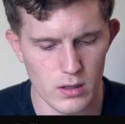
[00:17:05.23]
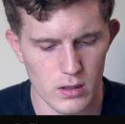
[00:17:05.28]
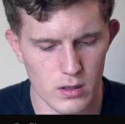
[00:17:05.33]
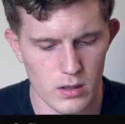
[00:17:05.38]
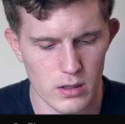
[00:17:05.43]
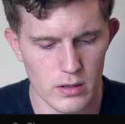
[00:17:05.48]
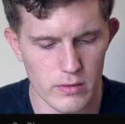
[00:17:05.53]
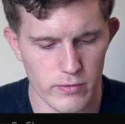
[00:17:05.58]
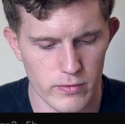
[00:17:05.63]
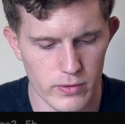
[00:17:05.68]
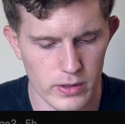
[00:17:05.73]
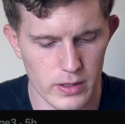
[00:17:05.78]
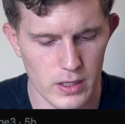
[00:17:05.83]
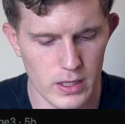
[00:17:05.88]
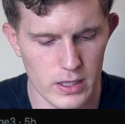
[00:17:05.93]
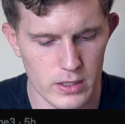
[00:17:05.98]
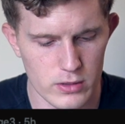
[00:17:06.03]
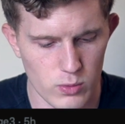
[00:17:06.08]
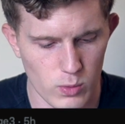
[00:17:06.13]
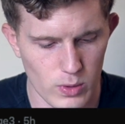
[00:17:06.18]
on
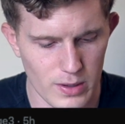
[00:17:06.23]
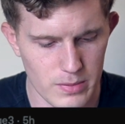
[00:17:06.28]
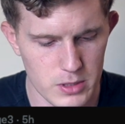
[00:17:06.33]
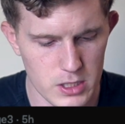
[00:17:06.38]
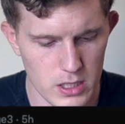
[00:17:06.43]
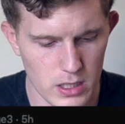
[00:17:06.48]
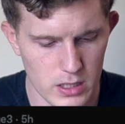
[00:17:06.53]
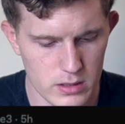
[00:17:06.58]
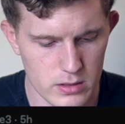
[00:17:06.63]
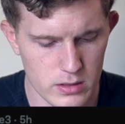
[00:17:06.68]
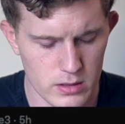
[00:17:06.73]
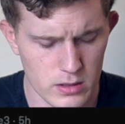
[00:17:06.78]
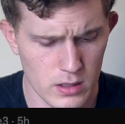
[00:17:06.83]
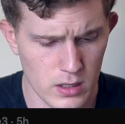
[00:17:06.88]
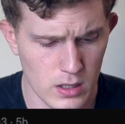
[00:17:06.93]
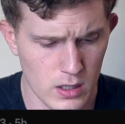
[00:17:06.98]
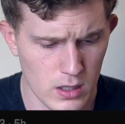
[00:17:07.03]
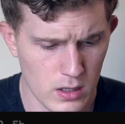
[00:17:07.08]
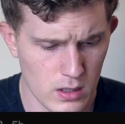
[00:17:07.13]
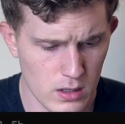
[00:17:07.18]
freelance websites?
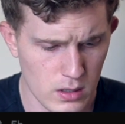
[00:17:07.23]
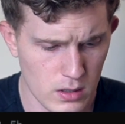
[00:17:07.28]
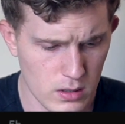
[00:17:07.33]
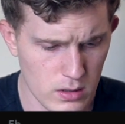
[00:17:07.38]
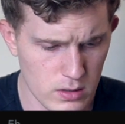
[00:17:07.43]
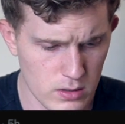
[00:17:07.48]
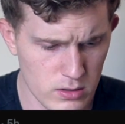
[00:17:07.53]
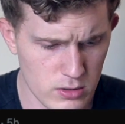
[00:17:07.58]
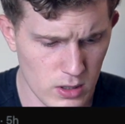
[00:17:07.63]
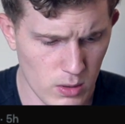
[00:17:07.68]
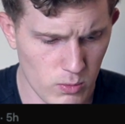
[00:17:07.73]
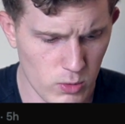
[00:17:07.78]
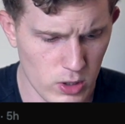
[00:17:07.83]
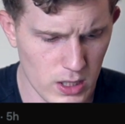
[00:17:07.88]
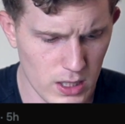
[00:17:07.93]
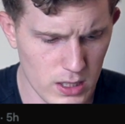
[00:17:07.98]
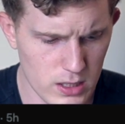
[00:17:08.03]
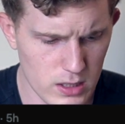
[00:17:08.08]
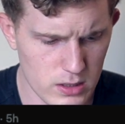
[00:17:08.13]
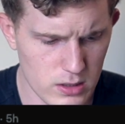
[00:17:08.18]
Someone
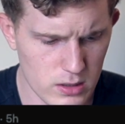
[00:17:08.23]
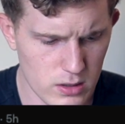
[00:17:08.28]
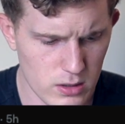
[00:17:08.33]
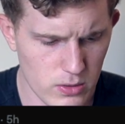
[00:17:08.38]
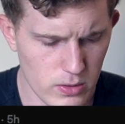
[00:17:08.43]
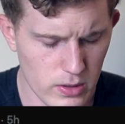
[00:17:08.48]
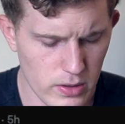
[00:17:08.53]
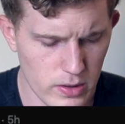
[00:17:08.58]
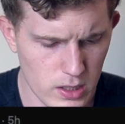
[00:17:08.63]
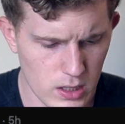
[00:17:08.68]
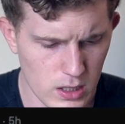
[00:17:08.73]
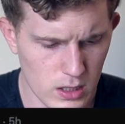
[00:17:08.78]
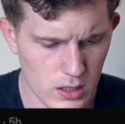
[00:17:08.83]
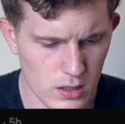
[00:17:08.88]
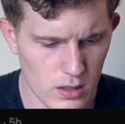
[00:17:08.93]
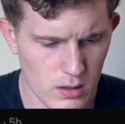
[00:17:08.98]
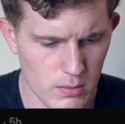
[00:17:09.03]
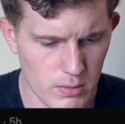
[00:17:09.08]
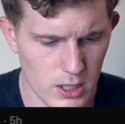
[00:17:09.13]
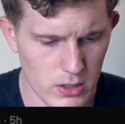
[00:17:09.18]
that doesn't know a
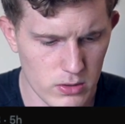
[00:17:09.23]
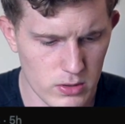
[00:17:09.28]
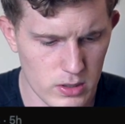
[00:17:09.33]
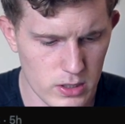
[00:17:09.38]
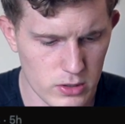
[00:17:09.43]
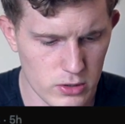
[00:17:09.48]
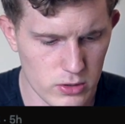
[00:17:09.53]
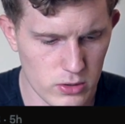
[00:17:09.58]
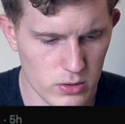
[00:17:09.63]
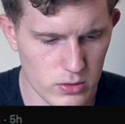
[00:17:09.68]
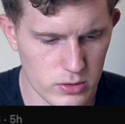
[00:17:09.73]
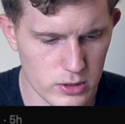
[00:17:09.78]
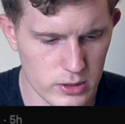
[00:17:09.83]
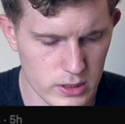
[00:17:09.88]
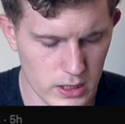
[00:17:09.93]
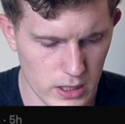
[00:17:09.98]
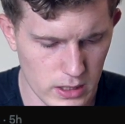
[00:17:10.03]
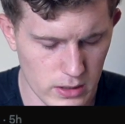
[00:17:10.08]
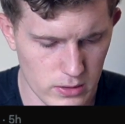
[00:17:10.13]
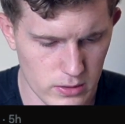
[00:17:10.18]
thing about digital
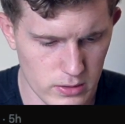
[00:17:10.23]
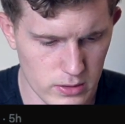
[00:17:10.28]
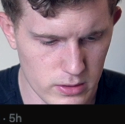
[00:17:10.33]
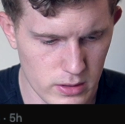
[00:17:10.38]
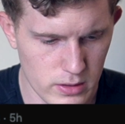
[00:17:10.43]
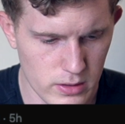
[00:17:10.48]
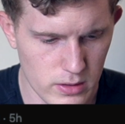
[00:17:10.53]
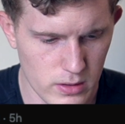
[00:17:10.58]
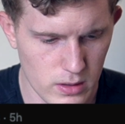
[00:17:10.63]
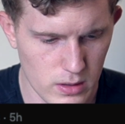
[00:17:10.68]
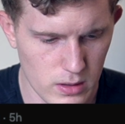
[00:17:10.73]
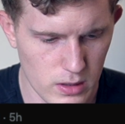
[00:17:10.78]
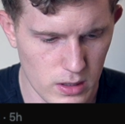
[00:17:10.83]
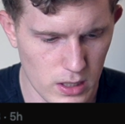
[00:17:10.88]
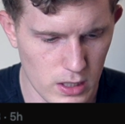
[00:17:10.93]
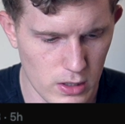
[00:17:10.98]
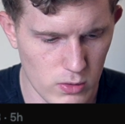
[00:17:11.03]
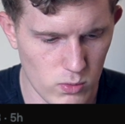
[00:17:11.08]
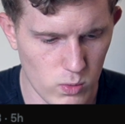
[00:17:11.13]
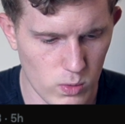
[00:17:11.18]
skills.
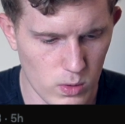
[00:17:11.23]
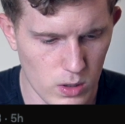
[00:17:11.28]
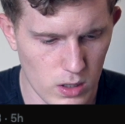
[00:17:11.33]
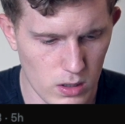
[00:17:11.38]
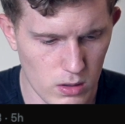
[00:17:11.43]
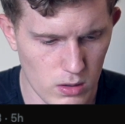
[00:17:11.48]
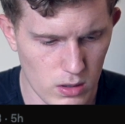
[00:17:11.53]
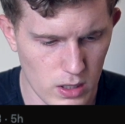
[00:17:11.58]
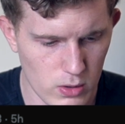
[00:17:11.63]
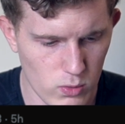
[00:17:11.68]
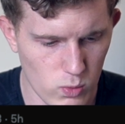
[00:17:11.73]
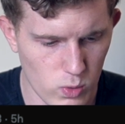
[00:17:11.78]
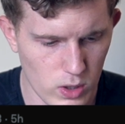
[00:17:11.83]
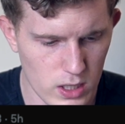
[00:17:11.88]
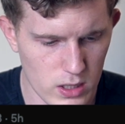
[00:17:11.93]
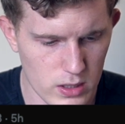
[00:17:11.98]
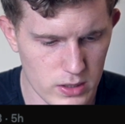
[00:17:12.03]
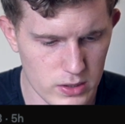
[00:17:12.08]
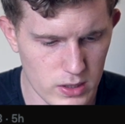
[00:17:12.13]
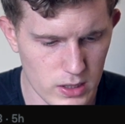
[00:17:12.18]
And
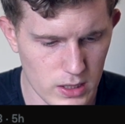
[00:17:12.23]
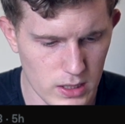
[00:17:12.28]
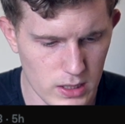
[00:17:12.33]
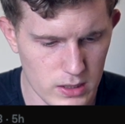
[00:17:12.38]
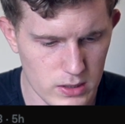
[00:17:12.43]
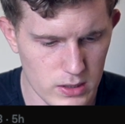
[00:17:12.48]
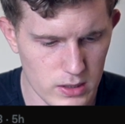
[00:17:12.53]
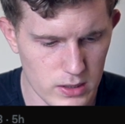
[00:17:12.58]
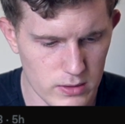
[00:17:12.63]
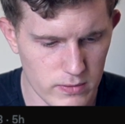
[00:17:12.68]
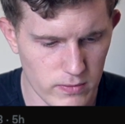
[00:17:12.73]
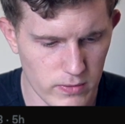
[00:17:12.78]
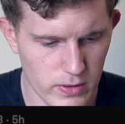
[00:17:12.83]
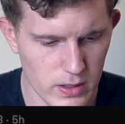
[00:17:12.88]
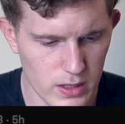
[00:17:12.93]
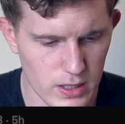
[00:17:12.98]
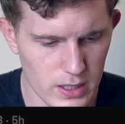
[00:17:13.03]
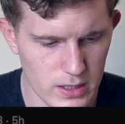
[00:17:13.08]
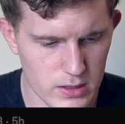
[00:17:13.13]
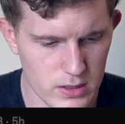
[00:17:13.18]
where is the easiest
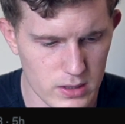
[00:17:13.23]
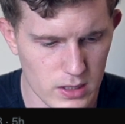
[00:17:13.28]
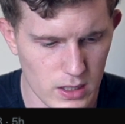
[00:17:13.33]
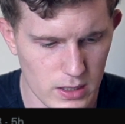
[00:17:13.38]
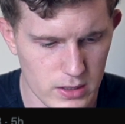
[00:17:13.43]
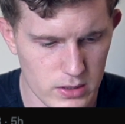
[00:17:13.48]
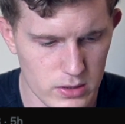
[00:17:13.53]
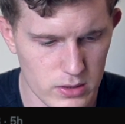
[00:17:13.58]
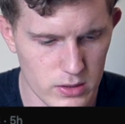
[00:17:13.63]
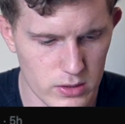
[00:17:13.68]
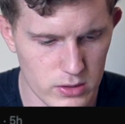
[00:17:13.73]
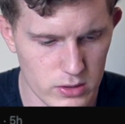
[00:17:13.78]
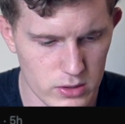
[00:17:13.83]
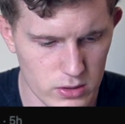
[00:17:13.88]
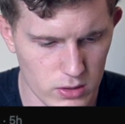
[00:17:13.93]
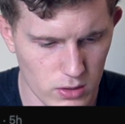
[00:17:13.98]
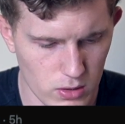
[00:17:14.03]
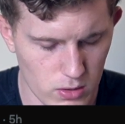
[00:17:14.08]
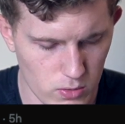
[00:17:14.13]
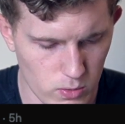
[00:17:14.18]
freelance sites to
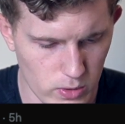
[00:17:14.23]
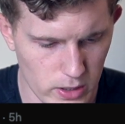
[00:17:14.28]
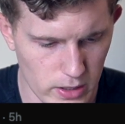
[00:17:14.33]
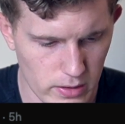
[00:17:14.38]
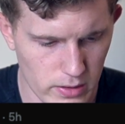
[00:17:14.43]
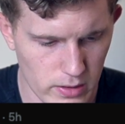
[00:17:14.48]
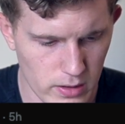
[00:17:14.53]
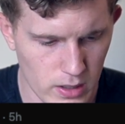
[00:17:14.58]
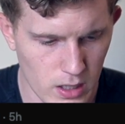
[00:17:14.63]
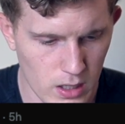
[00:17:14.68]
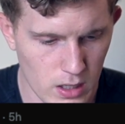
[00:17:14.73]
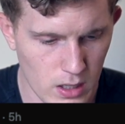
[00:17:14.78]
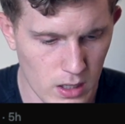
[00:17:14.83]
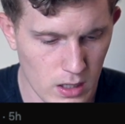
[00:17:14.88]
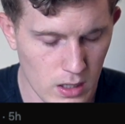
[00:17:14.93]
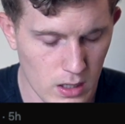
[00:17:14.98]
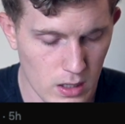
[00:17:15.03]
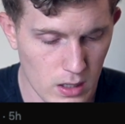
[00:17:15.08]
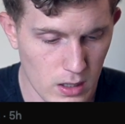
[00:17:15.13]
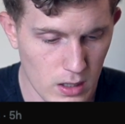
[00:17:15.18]
start with?
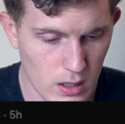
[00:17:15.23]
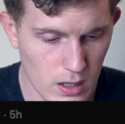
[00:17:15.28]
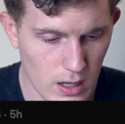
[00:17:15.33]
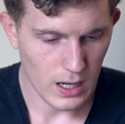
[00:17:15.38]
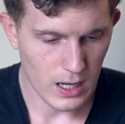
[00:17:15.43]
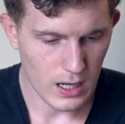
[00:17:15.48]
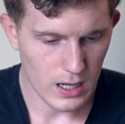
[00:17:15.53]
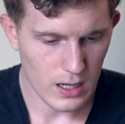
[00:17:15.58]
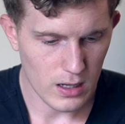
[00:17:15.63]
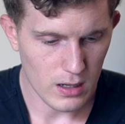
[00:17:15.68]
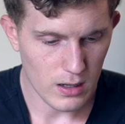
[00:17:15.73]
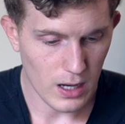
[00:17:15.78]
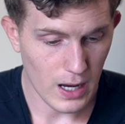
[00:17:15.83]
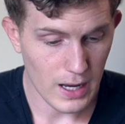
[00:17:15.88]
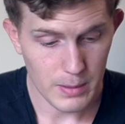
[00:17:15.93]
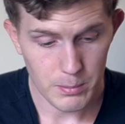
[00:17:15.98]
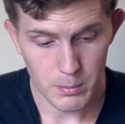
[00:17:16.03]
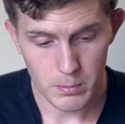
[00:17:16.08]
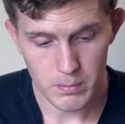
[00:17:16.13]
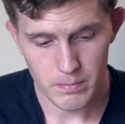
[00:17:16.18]

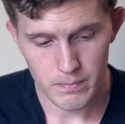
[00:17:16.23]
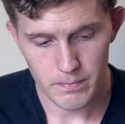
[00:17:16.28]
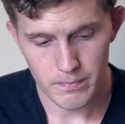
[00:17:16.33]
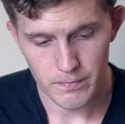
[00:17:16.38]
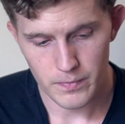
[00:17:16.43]
I'm